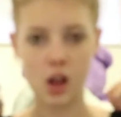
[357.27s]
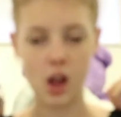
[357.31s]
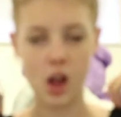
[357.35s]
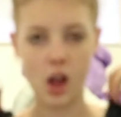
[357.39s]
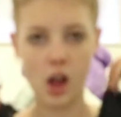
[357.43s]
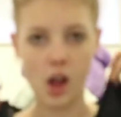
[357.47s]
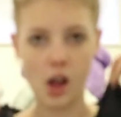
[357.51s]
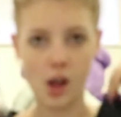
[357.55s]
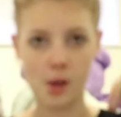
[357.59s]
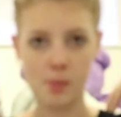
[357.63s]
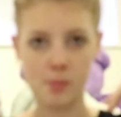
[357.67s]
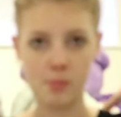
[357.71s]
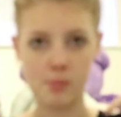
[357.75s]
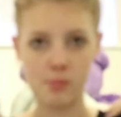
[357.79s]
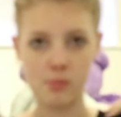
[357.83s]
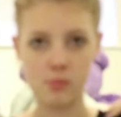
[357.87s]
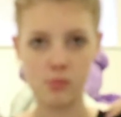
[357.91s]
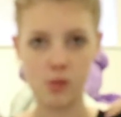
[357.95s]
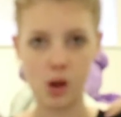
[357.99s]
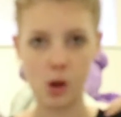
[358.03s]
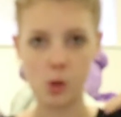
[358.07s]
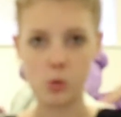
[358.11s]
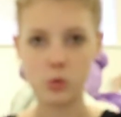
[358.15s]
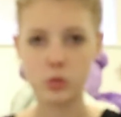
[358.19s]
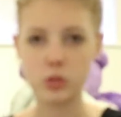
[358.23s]

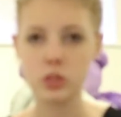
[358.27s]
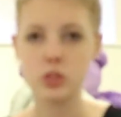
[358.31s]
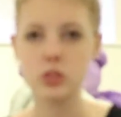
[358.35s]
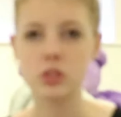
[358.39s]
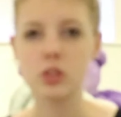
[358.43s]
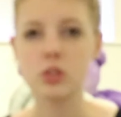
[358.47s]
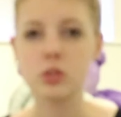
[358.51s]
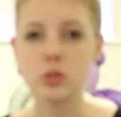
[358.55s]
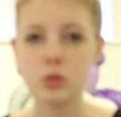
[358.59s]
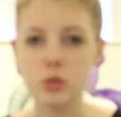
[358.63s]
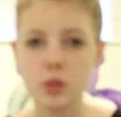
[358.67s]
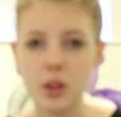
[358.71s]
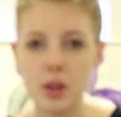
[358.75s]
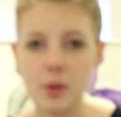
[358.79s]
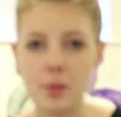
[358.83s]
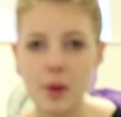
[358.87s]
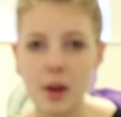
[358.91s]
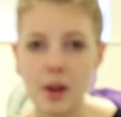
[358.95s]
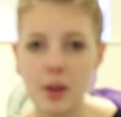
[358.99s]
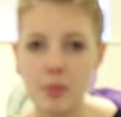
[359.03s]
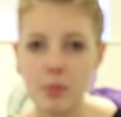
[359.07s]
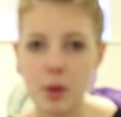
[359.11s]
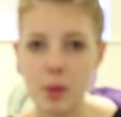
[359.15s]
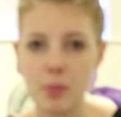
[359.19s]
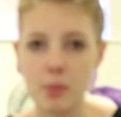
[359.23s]
I was talking
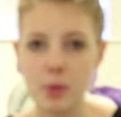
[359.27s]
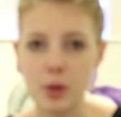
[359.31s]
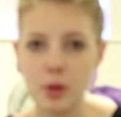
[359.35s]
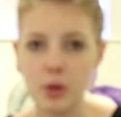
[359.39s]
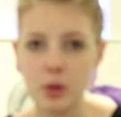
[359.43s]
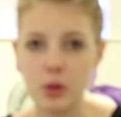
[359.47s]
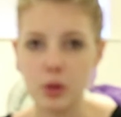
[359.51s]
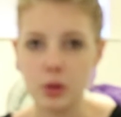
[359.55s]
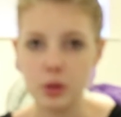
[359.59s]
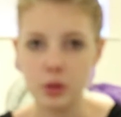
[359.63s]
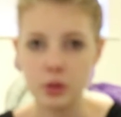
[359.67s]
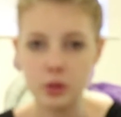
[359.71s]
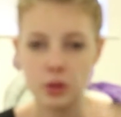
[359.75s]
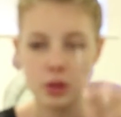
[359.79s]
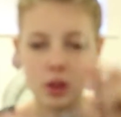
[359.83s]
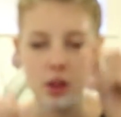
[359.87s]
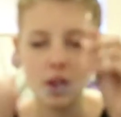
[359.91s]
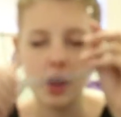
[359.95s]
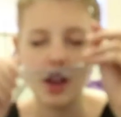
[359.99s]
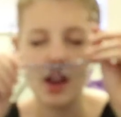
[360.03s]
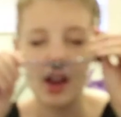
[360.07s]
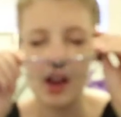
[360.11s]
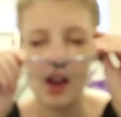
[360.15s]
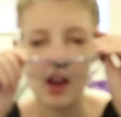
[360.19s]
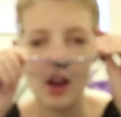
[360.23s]
about in my boohoo
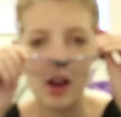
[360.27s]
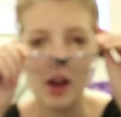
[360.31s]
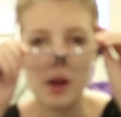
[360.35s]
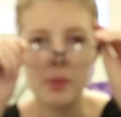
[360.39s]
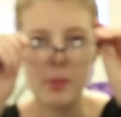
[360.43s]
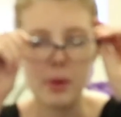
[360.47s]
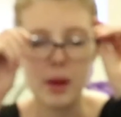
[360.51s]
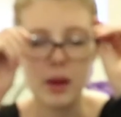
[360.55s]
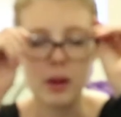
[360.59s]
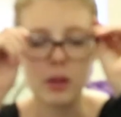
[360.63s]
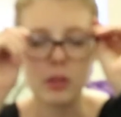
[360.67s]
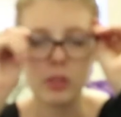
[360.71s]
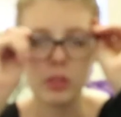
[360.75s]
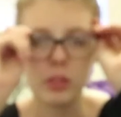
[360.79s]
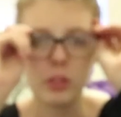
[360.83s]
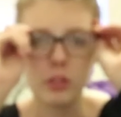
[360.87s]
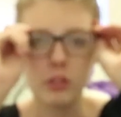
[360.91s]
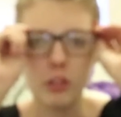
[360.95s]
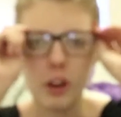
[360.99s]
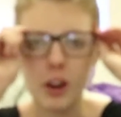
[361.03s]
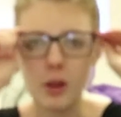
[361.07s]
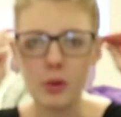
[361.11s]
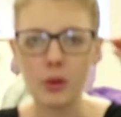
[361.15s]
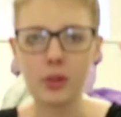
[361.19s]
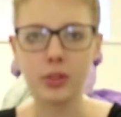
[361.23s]
about the
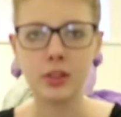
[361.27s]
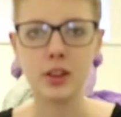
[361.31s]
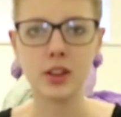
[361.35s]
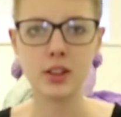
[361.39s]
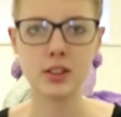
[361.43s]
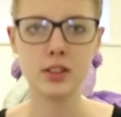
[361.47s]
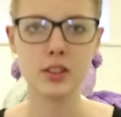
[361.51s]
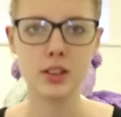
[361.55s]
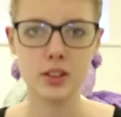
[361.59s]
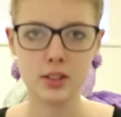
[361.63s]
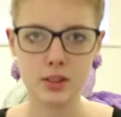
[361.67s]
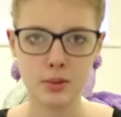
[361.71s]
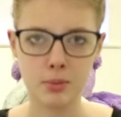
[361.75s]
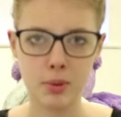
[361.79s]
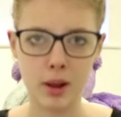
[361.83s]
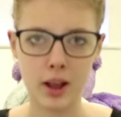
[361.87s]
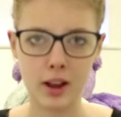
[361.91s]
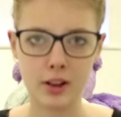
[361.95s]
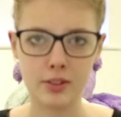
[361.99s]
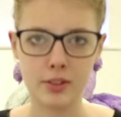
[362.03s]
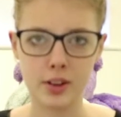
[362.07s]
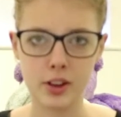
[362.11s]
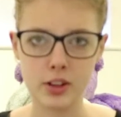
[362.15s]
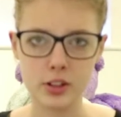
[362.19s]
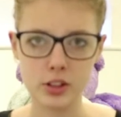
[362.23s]
grey one. This is the
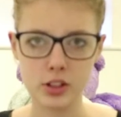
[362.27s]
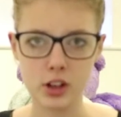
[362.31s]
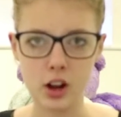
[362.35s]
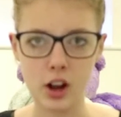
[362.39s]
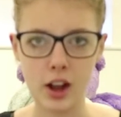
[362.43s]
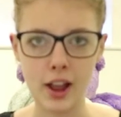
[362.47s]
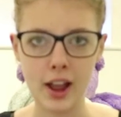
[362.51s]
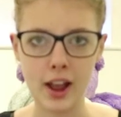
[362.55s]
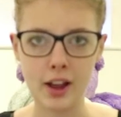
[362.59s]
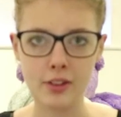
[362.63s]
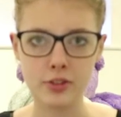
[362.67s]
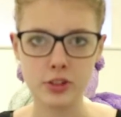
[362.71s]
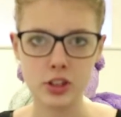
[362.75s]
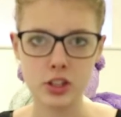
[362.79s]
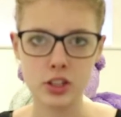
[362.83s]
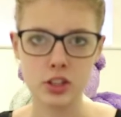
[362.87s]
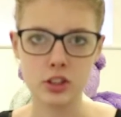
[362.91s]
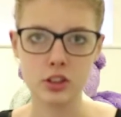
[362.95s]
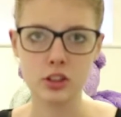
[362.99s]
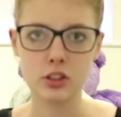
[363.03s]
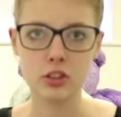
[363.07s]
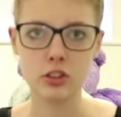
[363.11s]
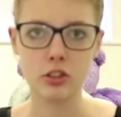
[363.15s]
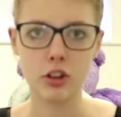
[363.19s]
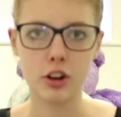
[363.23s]
black version. I have
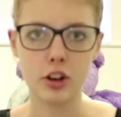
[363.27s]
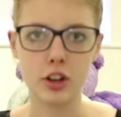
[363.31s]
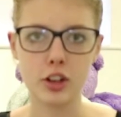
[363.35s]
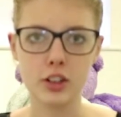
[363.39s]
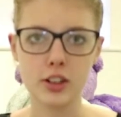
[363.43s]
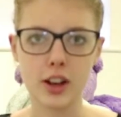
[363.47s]
just thrown